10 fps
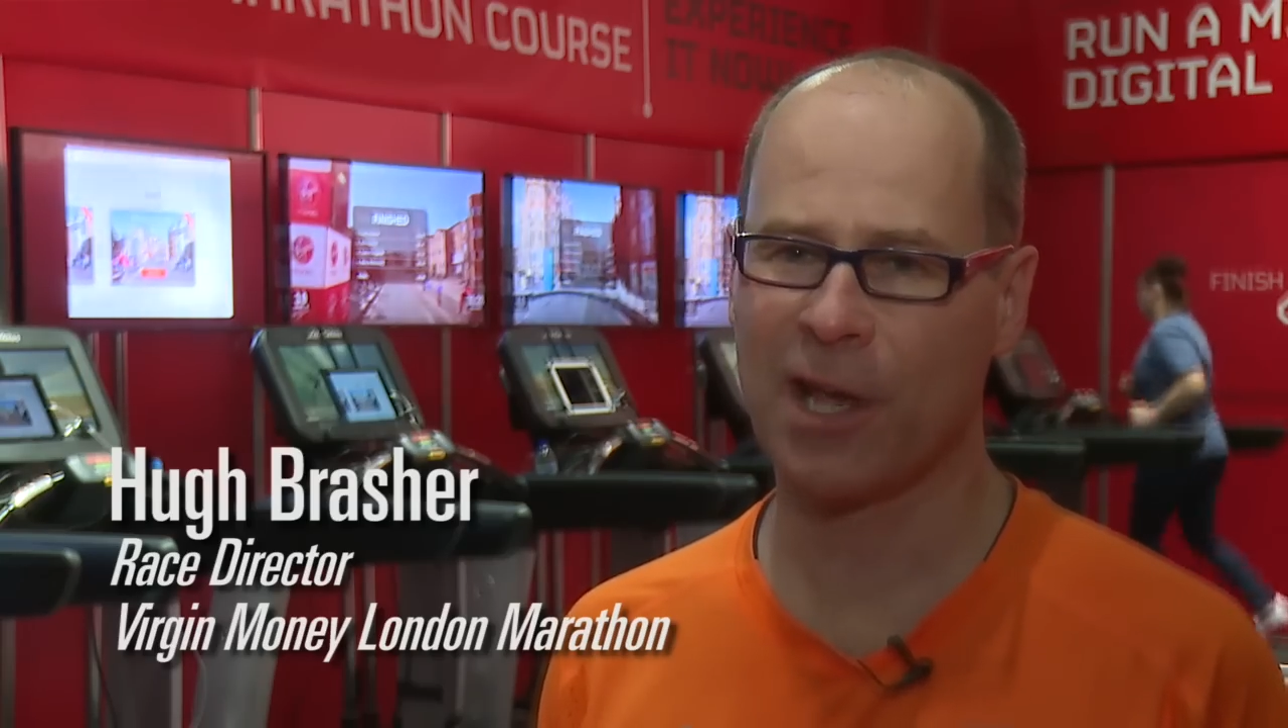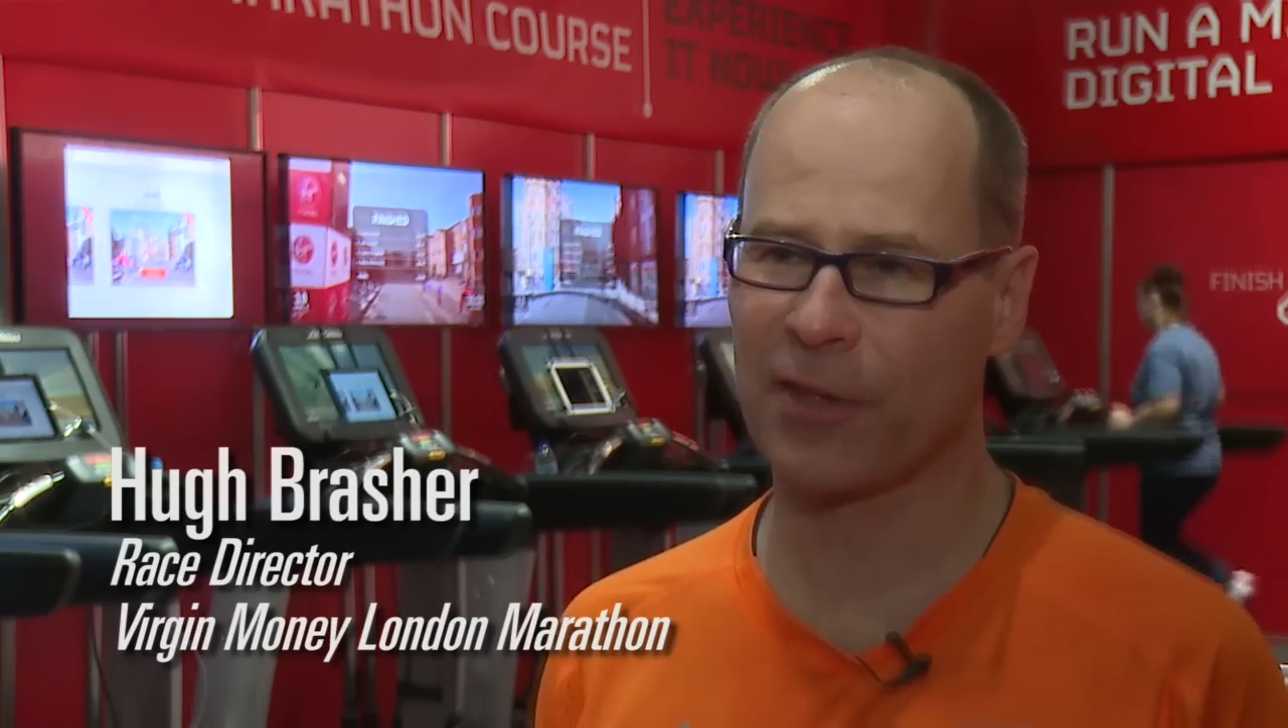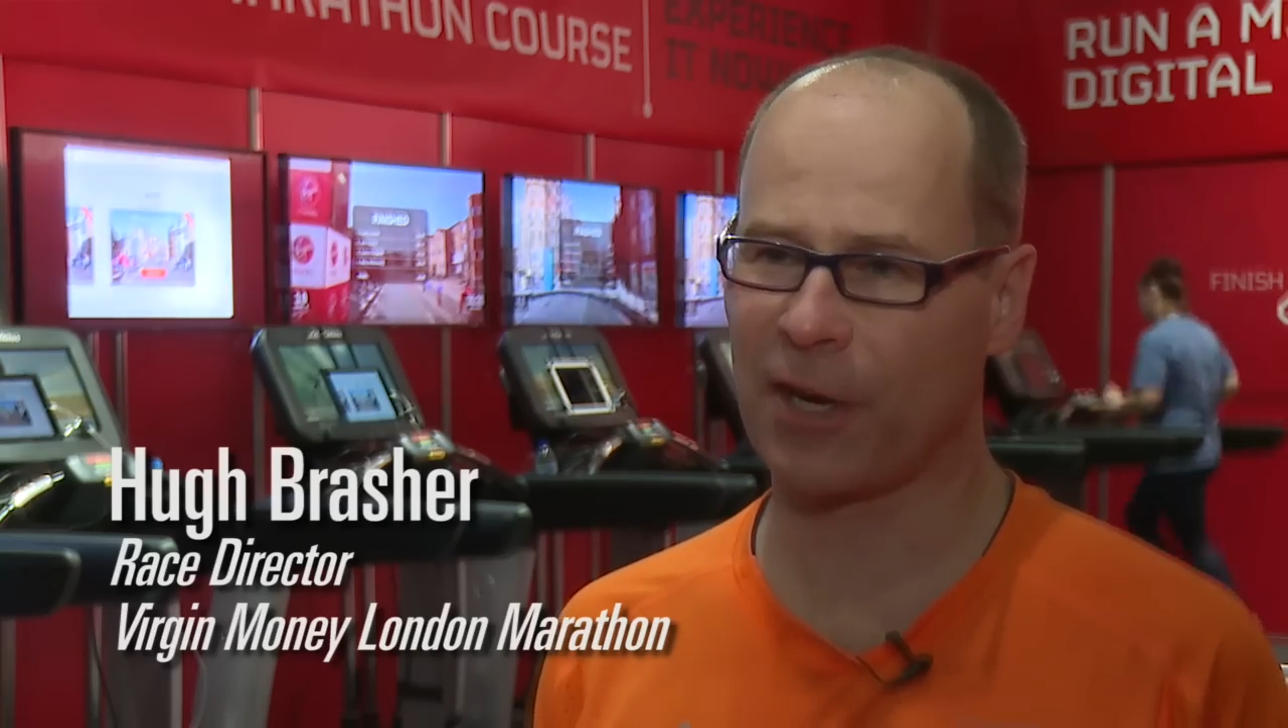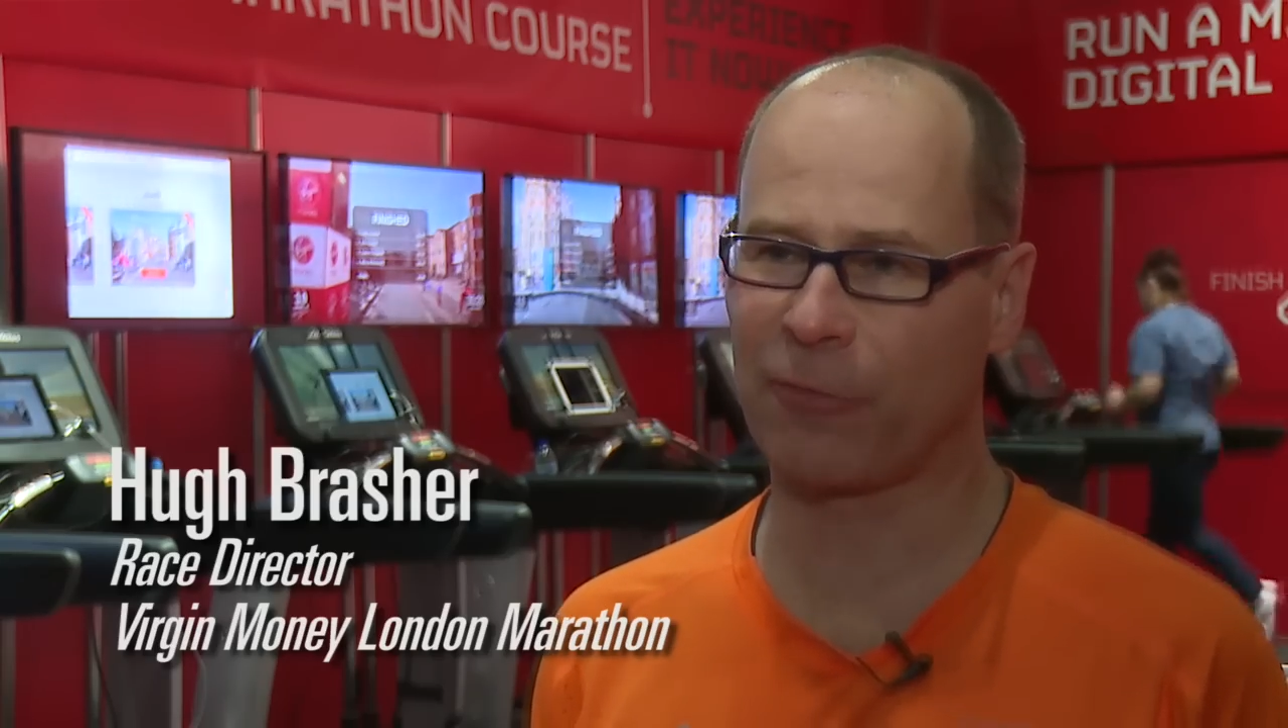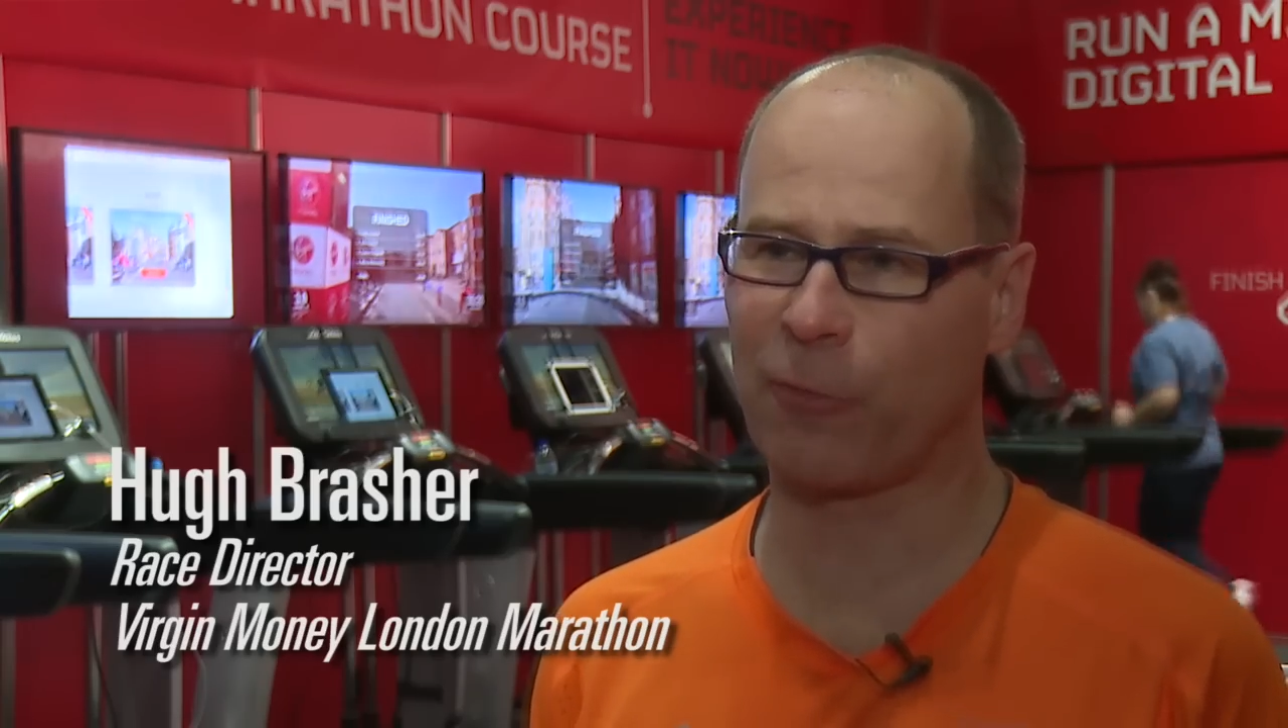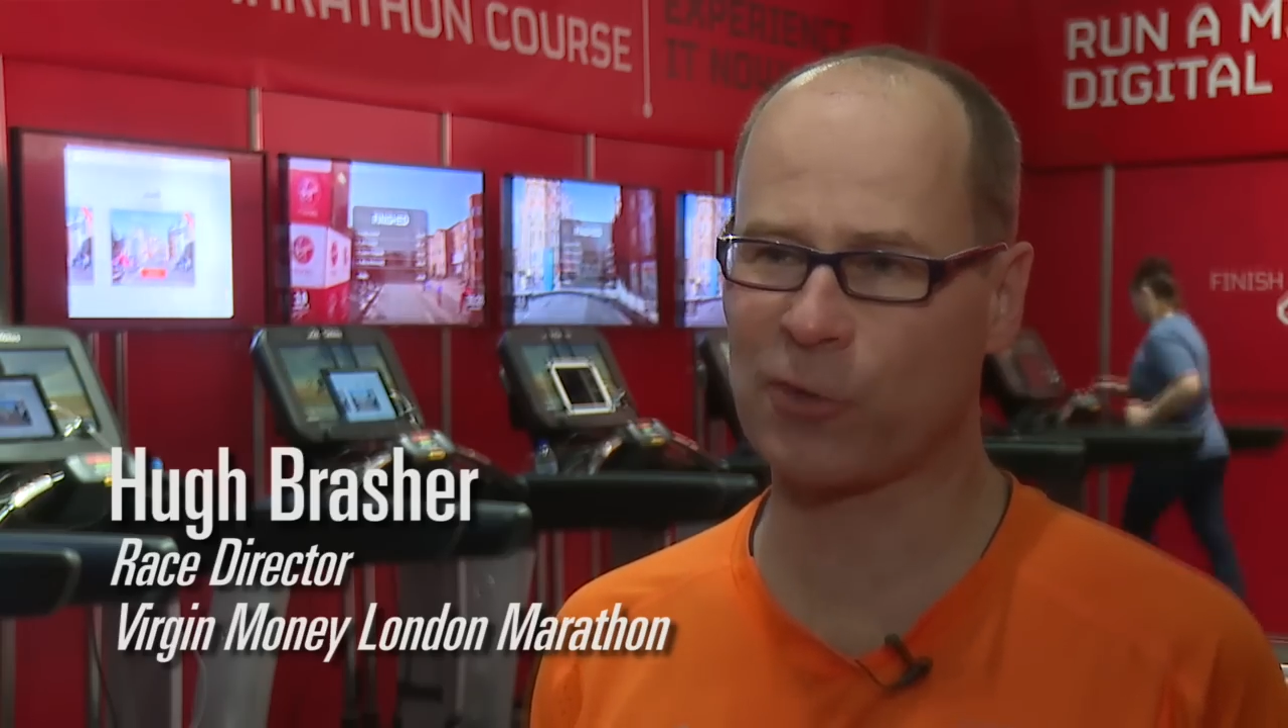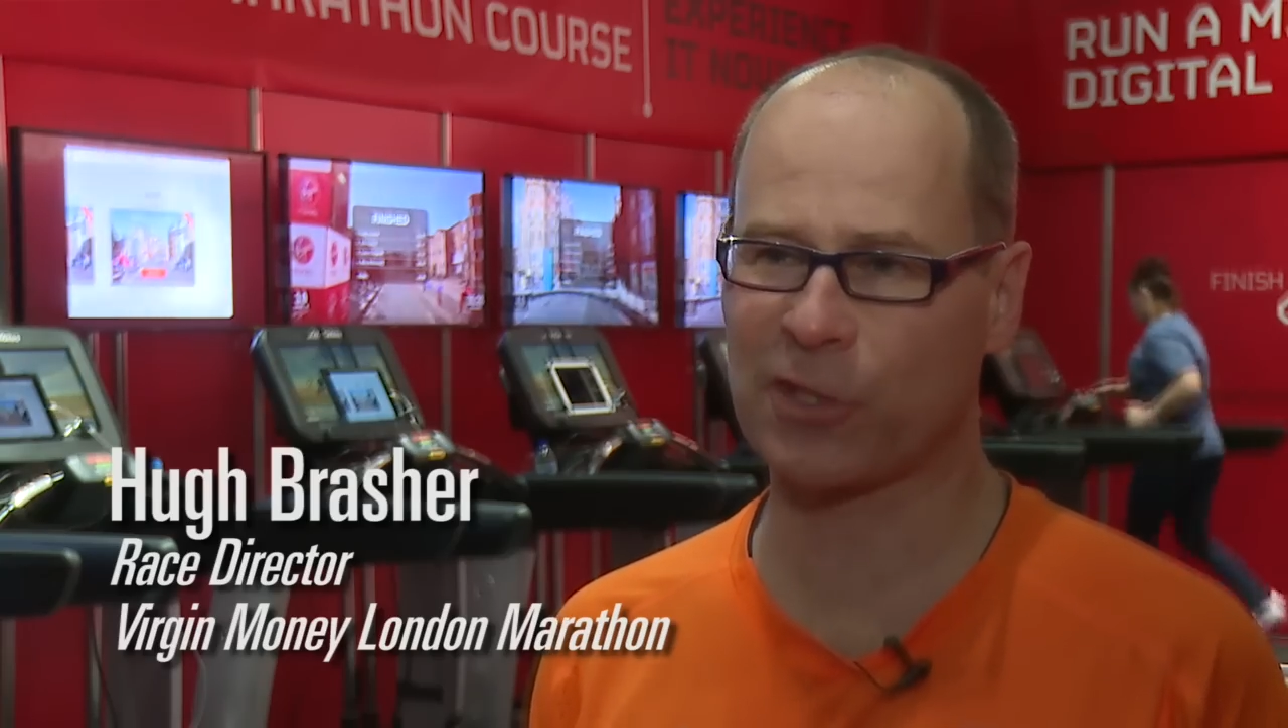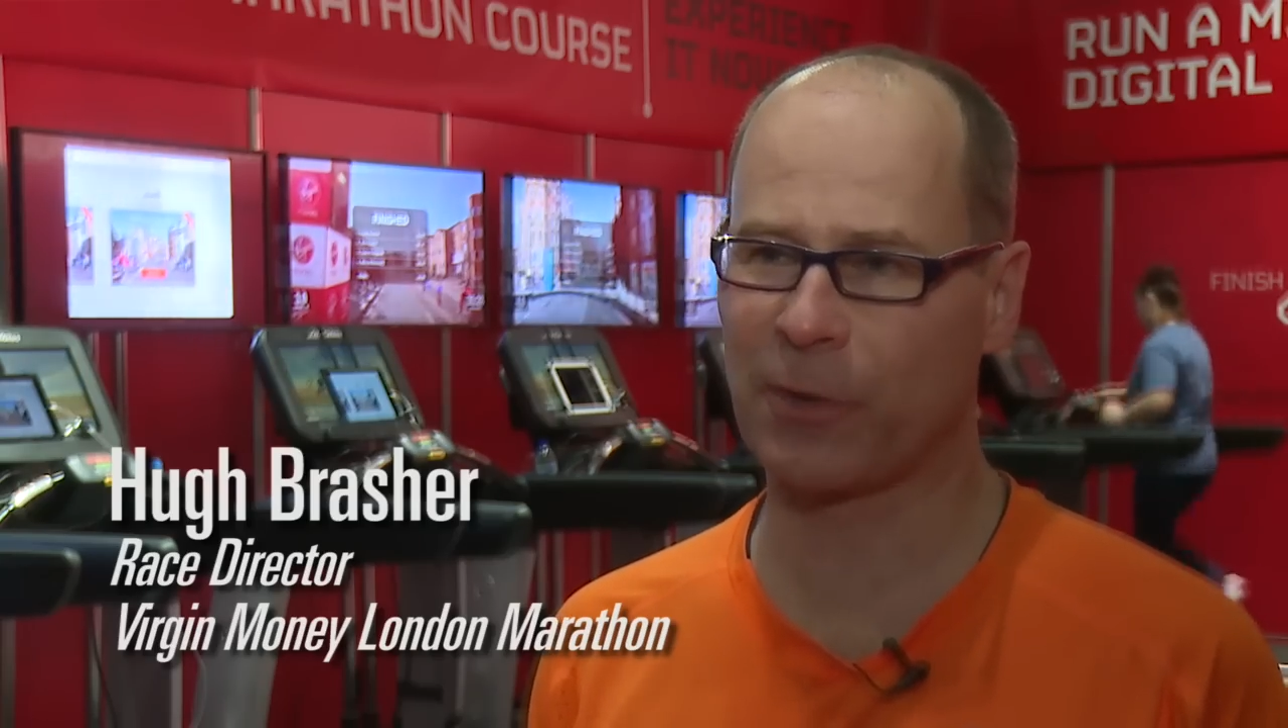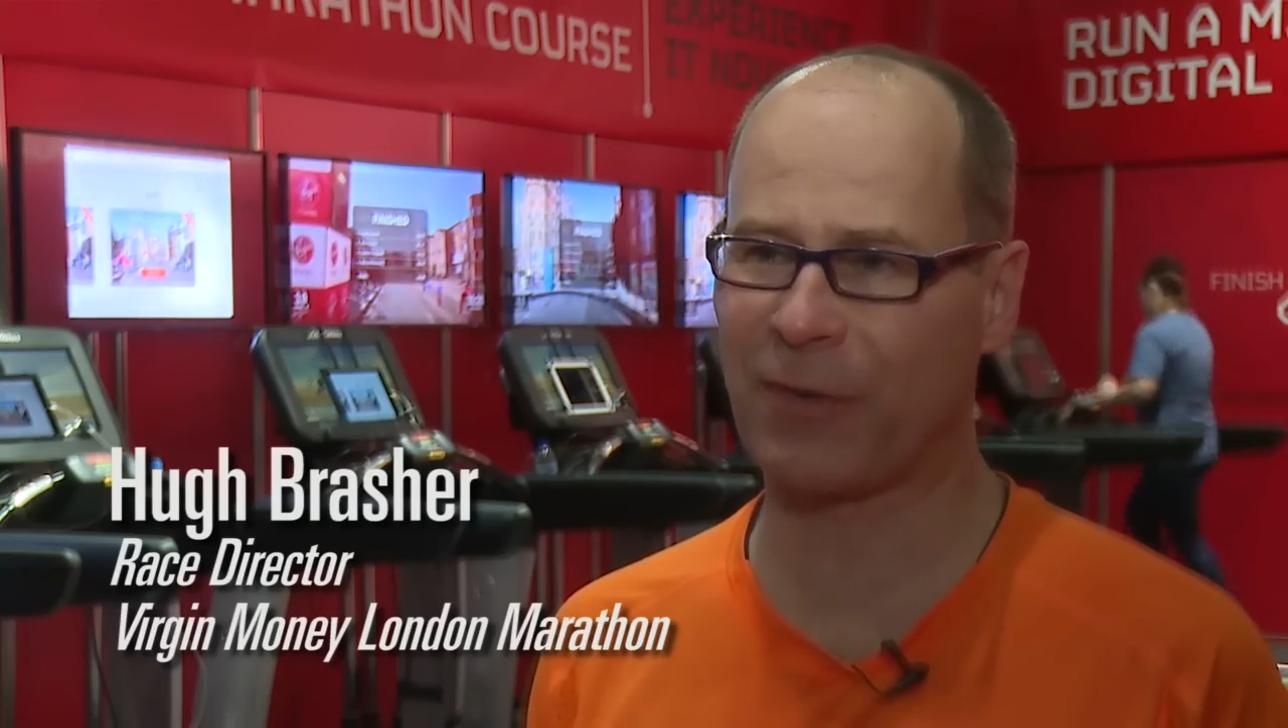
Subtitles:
that unfortunately